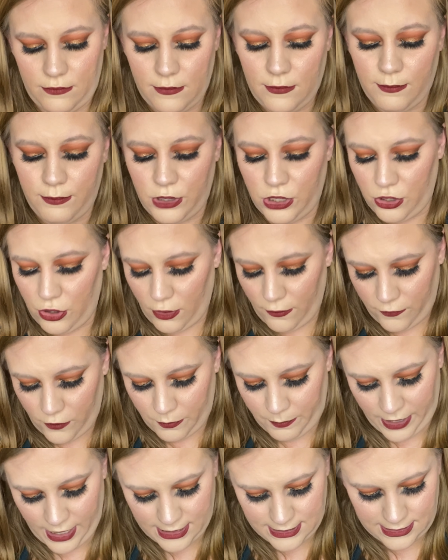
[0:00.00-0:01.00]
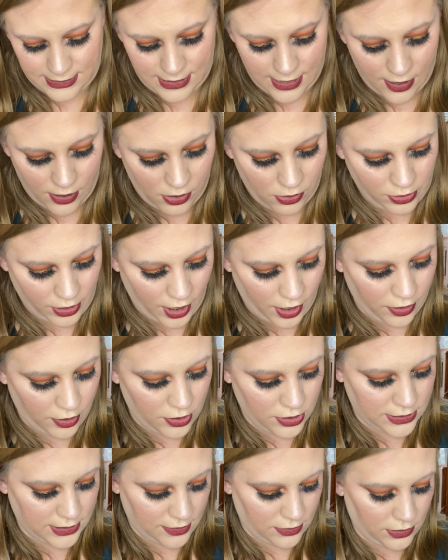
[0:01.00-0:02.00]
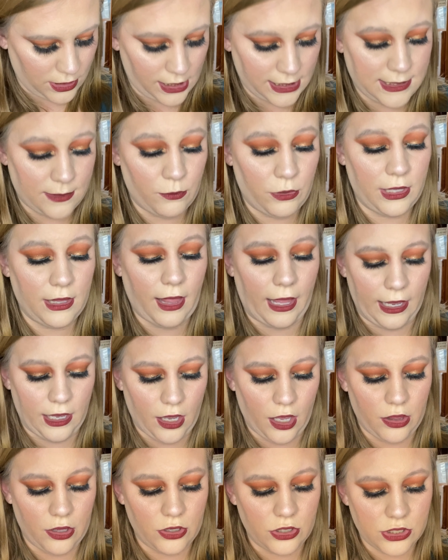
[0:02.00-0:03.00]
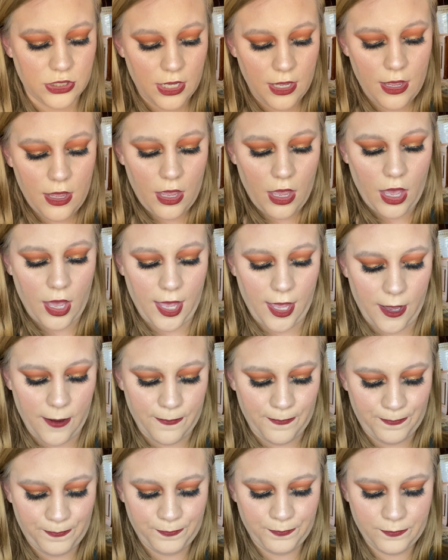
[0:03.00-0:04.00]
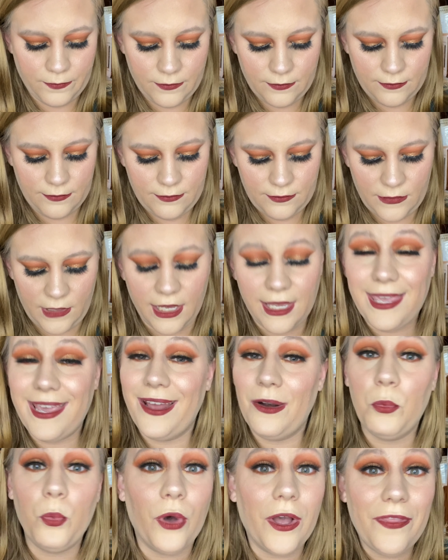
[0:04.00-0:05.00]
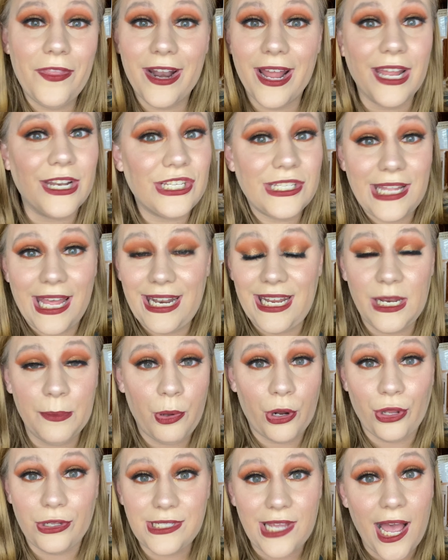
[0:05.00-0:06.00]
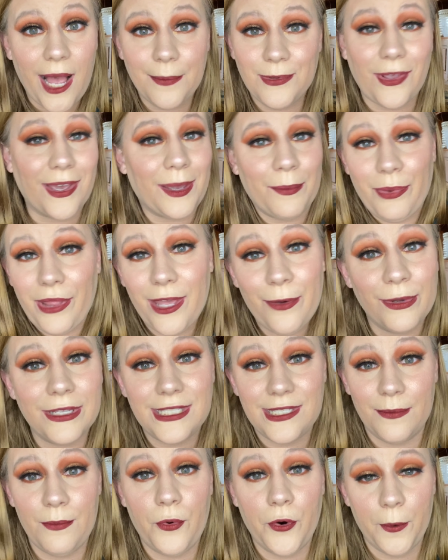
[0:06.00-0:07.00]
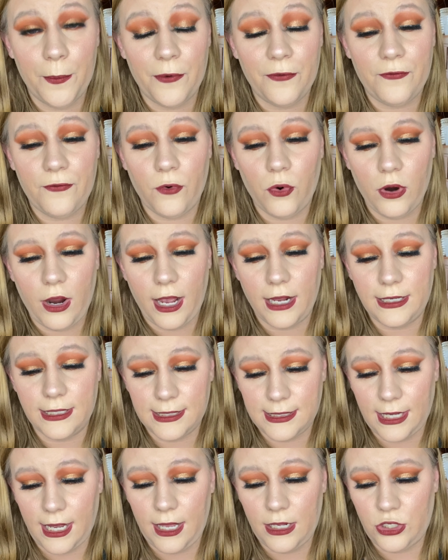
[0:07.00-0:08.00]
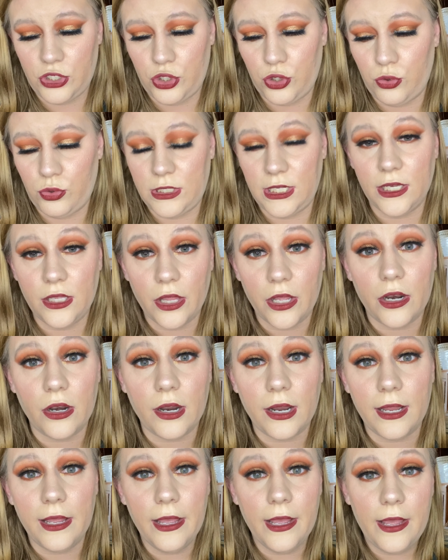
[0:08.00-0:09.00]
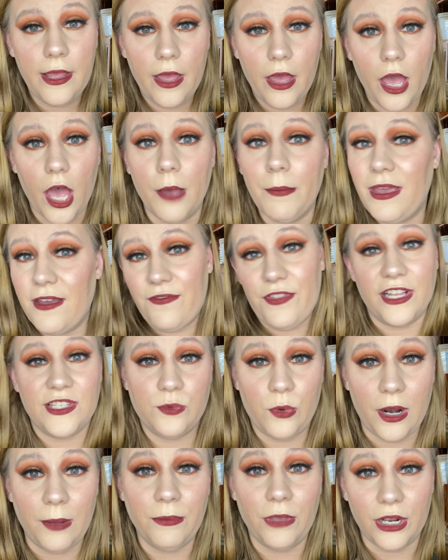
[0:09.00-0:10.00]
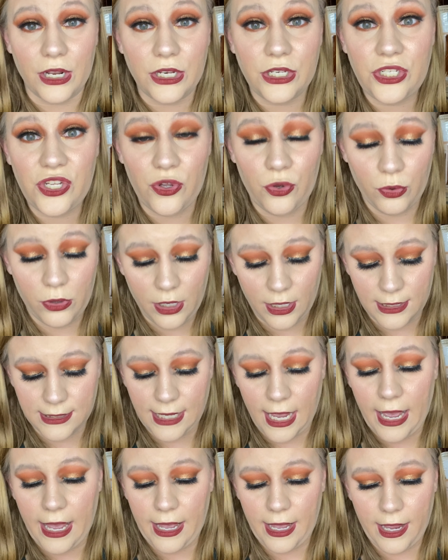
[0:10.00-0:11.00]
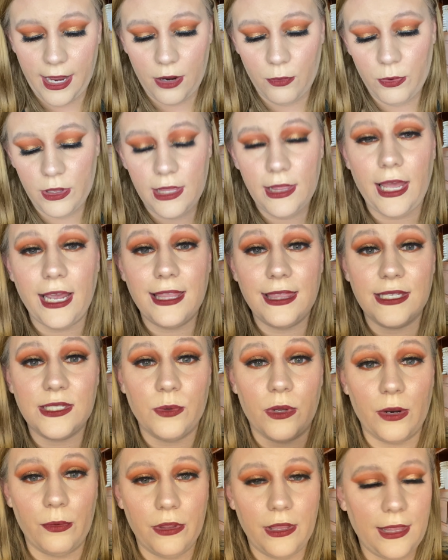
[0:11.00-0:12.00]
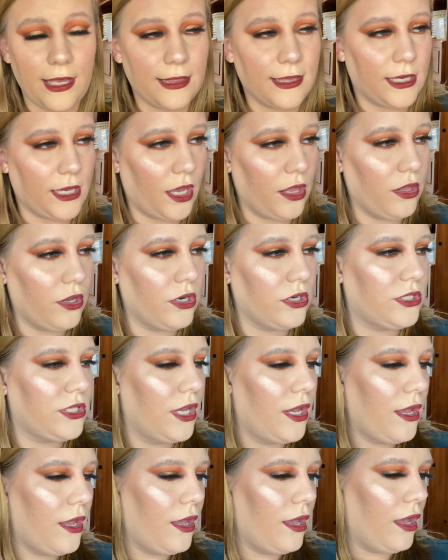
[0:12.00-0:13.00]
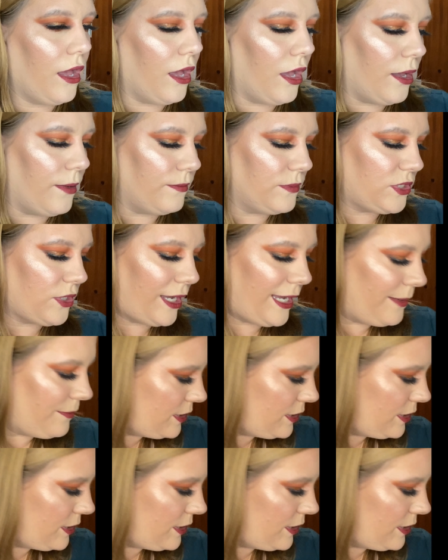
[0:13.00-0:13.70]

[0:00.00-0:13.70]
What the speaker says: Beautiful pastel colors and like some really light colors. Again, one that I need to put on top so I can play with some more before I decide to declutter it, if that's what I'm gonna do, because I really like this one. I really like the colors. So I am